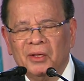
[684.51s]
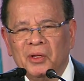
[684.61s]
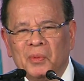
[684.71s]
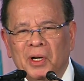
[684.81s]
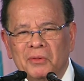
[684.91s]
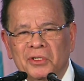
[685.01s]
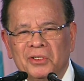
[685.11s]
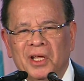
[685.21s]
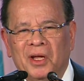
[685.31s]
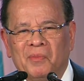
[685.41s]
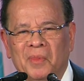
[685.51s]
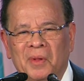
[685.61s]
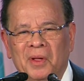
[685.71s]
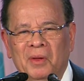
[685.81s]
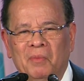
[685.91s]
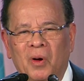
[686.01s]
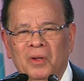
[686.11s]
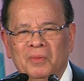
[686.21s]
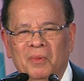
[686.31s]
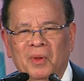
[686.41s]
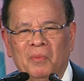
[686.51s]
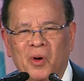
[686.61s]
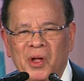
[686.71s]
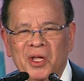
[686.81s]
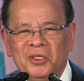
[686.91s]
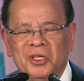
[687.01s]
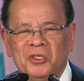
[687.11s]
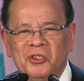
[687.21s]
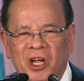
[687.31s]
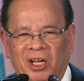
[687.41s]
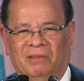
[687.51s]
do you pronounce his name? Boyishik.